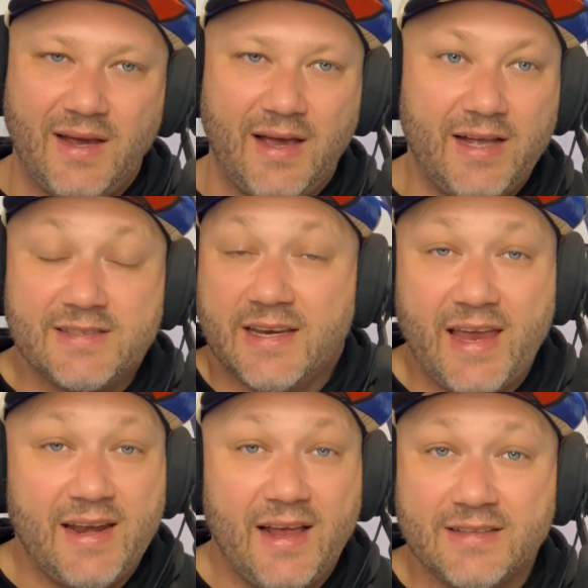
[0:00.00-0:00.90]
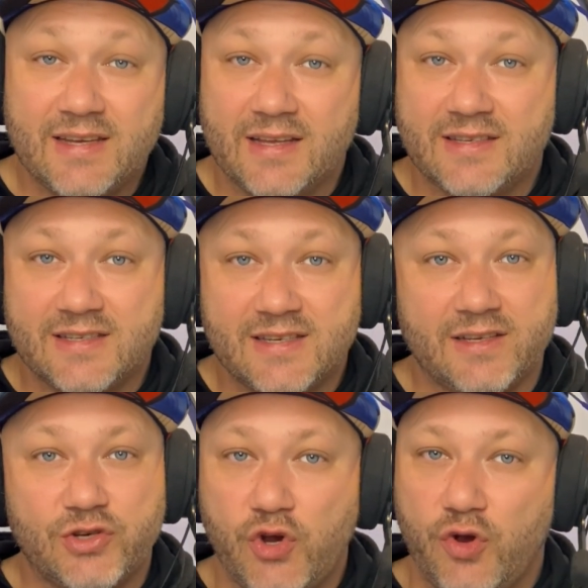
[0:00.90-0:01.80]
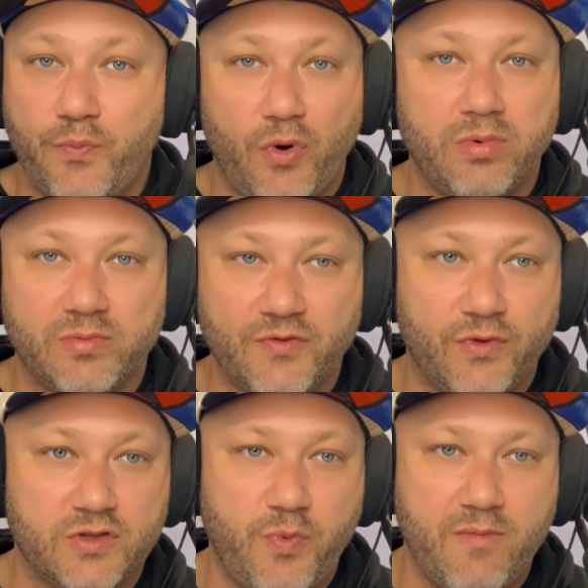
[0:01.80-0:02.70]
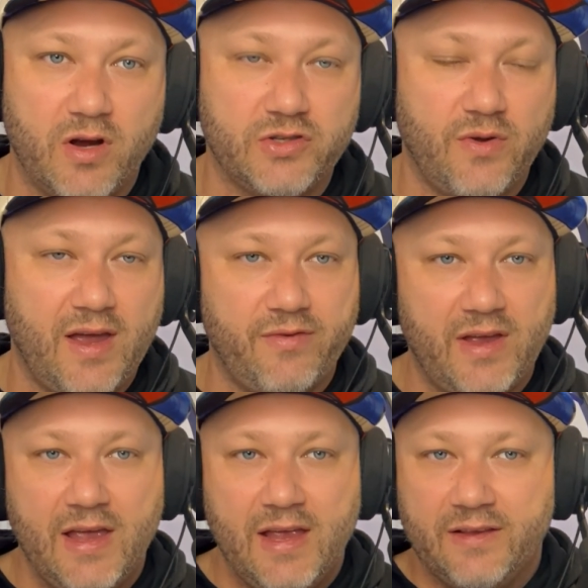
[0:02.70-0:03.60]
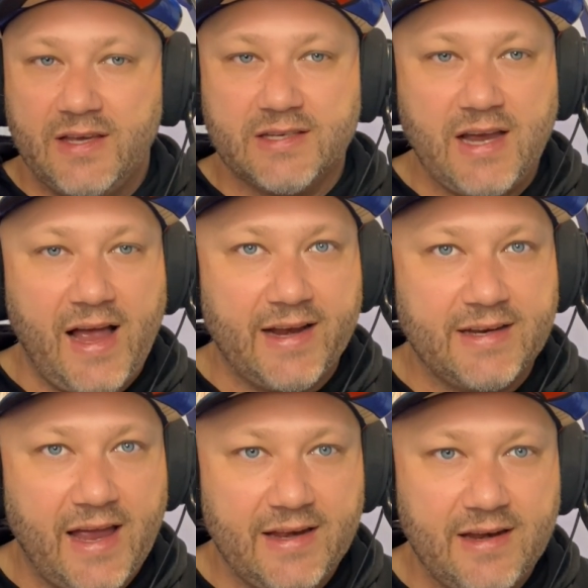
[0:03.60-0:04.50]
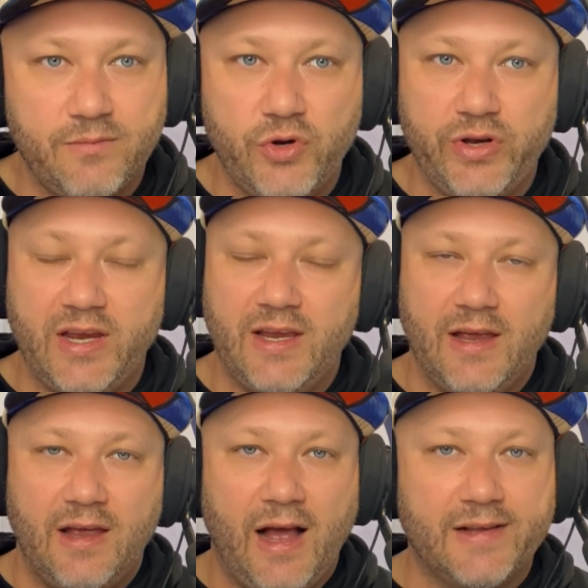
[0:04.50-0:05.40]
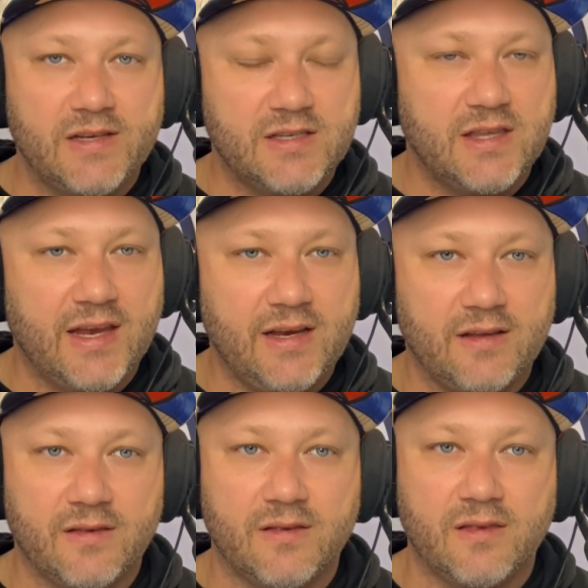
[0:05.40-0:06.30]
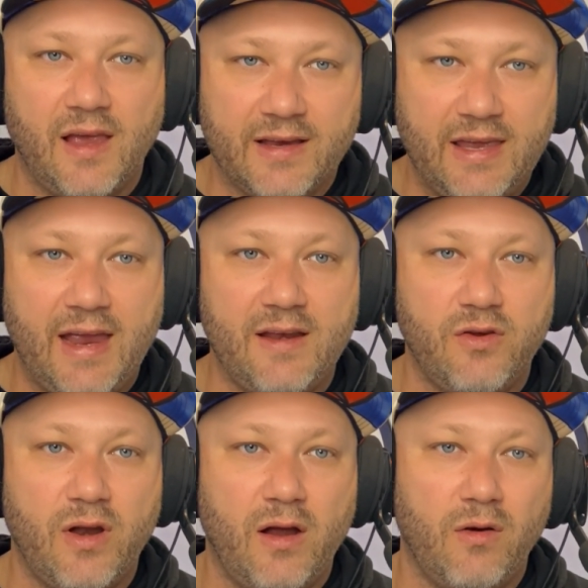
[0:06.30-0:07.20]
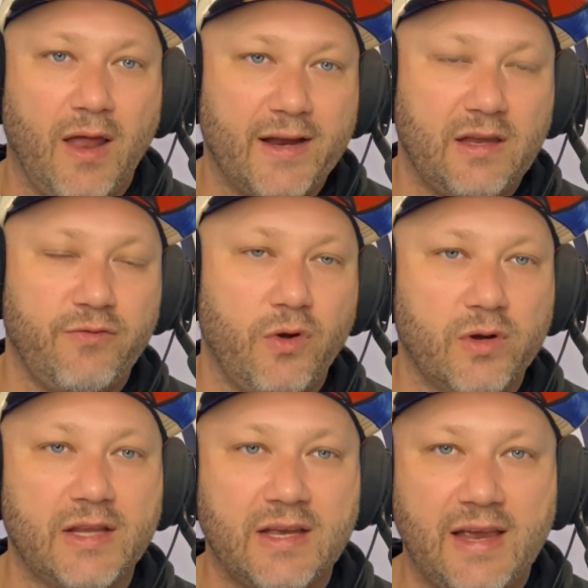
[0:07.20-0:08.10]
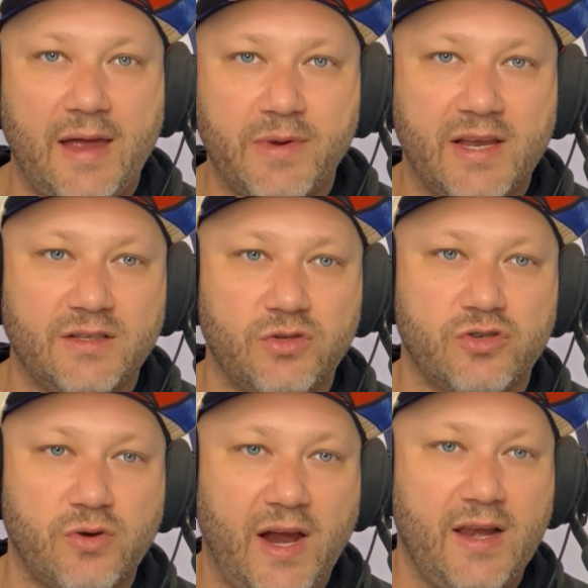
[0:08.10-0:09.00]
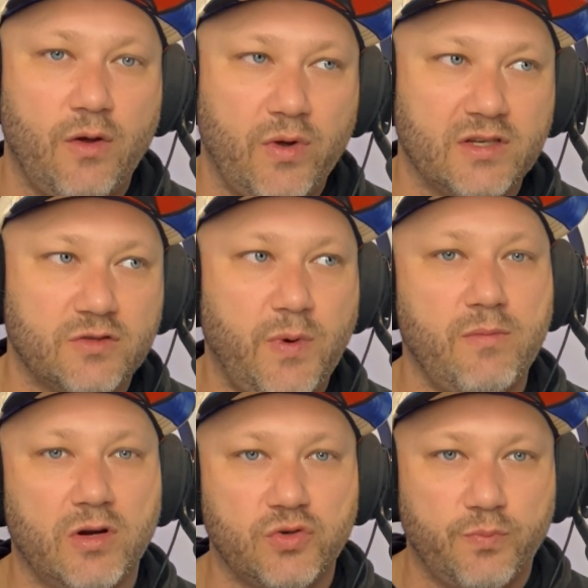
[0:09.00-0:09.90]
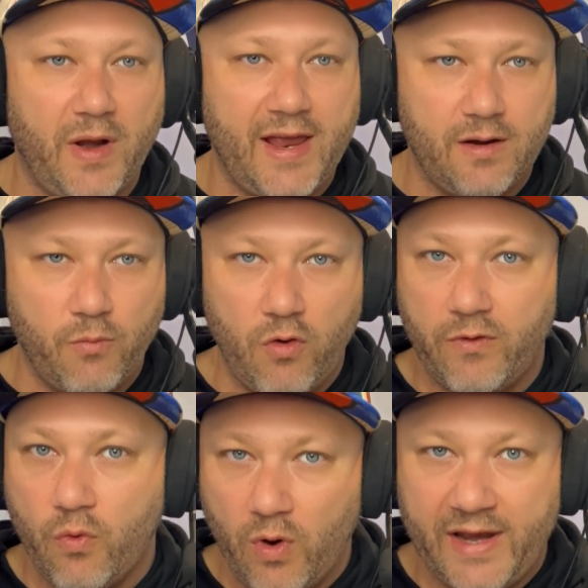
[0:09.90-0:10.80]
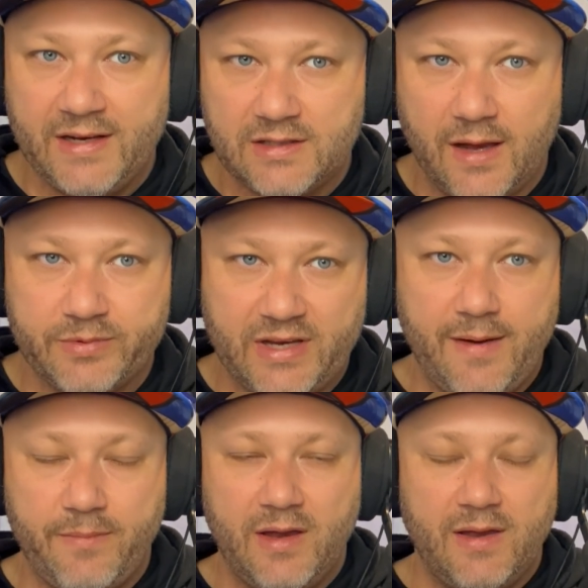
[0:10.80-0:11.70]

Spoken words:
it's such good problems for the Springboks to have. This guy and Kanan Moody, I just think, again, you know, like if you look at the game against Australia where the Springboks were playing more of a running type game,